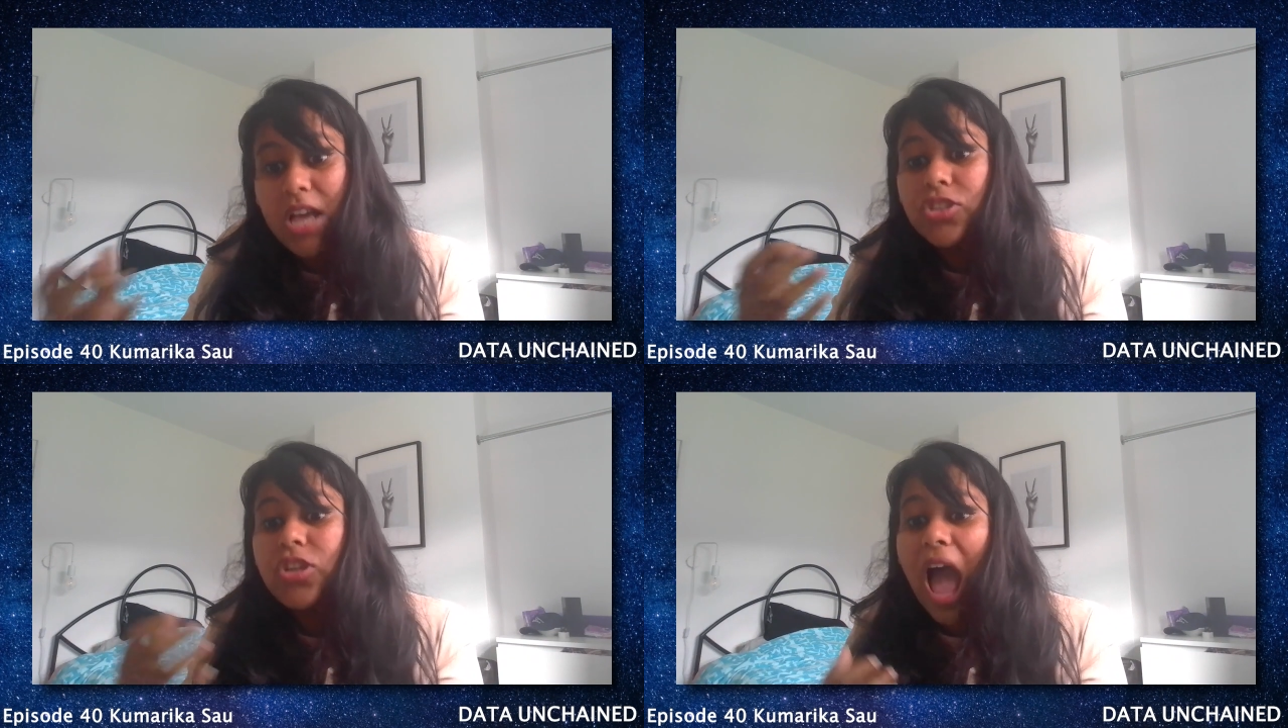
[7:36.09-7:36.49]

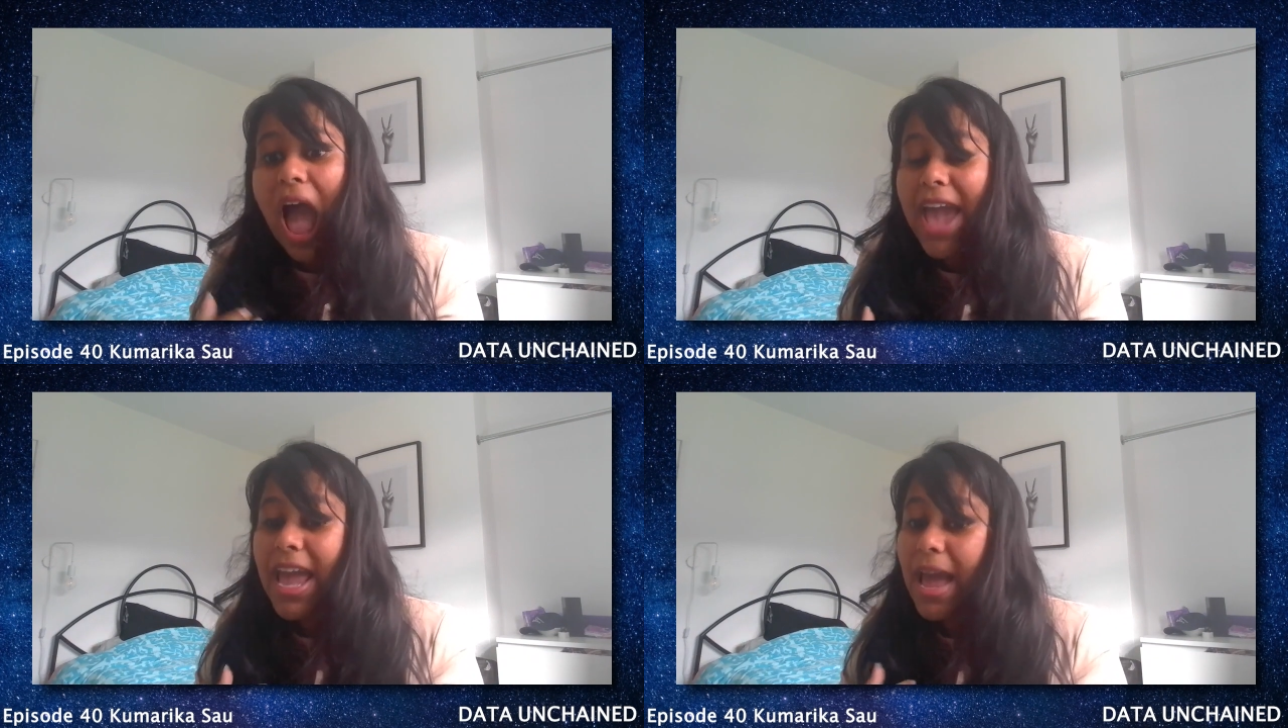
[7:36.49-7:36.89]
So
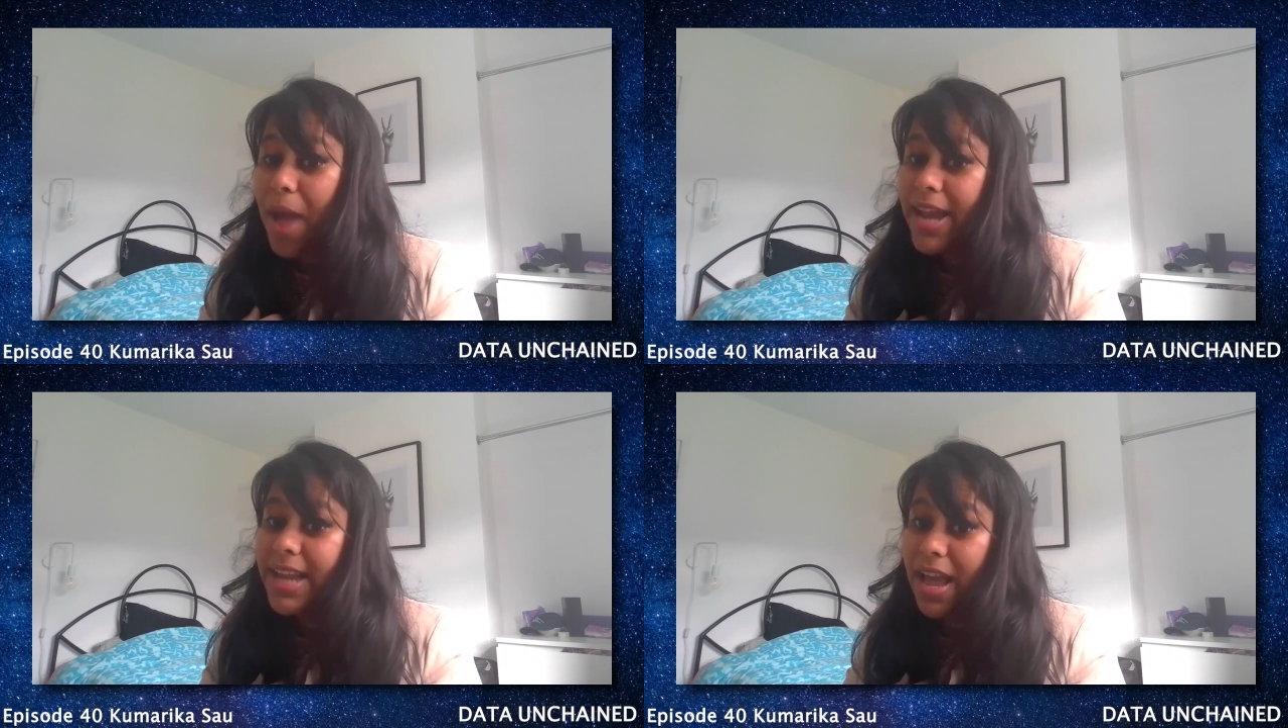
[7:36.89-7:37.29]
I
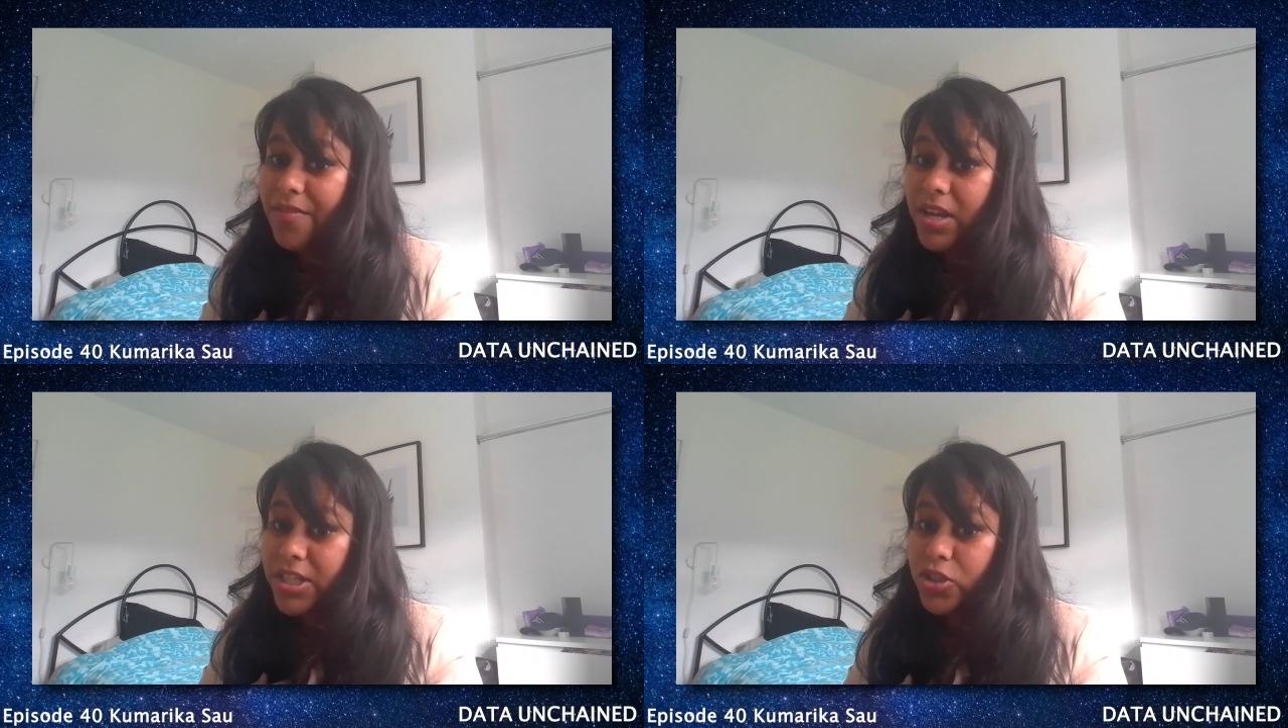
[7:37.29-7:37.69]
might have
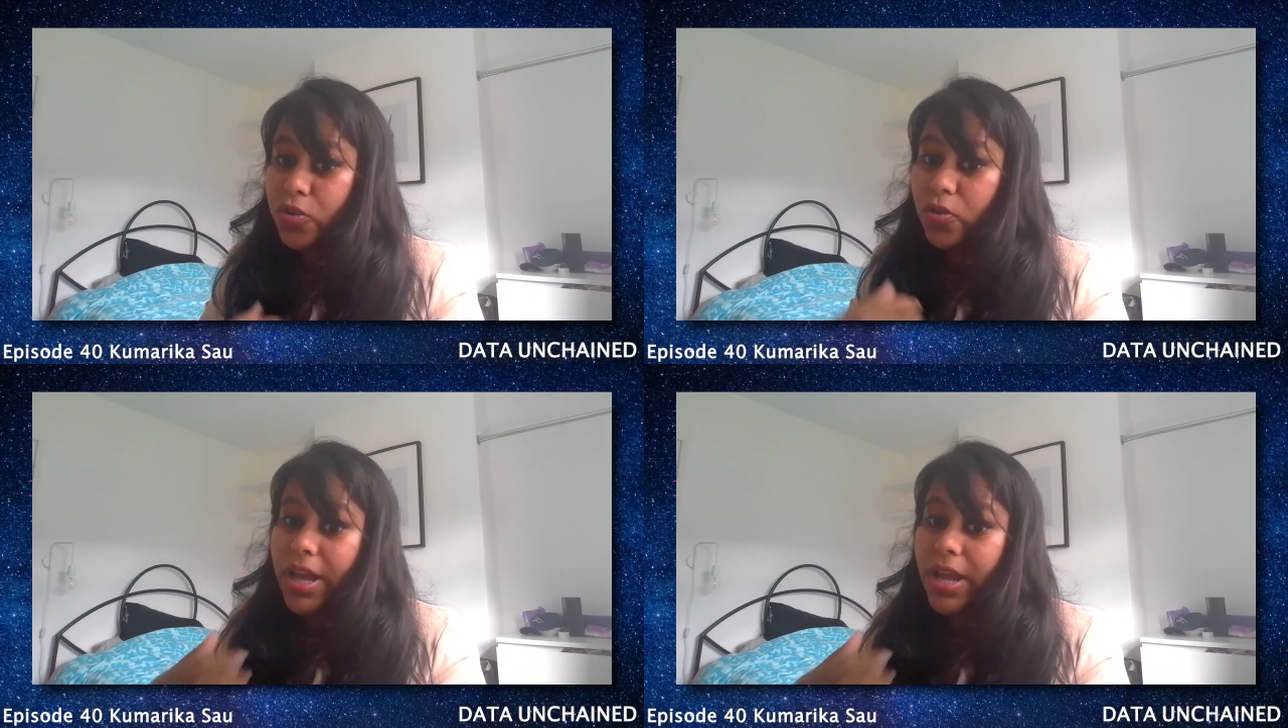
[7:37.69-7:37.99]
an issue